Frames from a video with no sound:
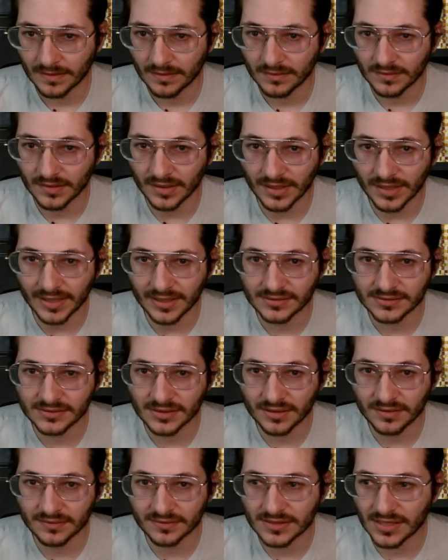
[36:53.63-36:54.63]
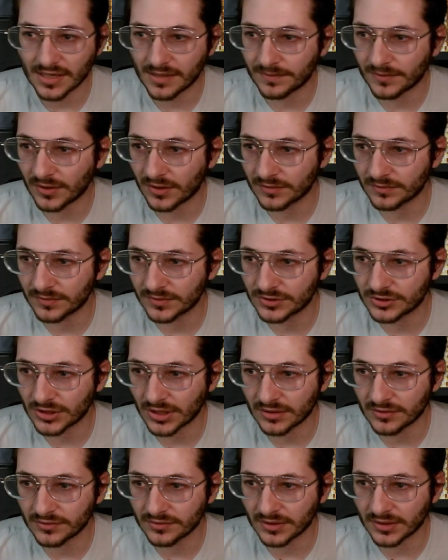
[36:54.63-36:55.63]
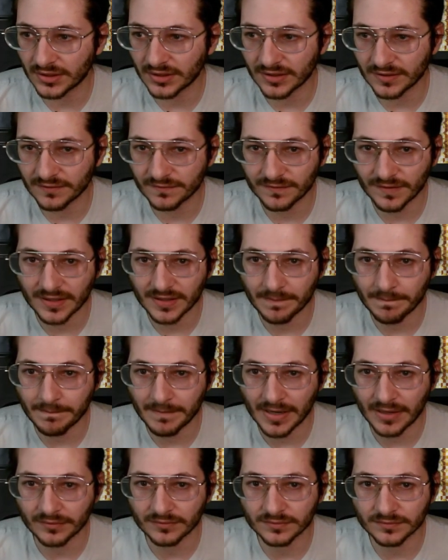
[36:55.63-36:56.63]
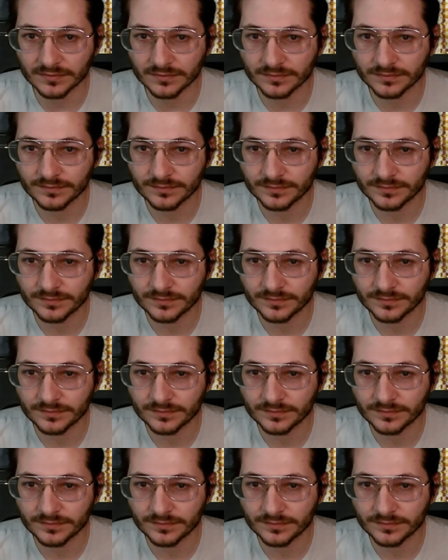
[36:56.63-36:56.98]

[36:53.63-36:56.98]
They exile the top card with Chandra, and they find a mountain.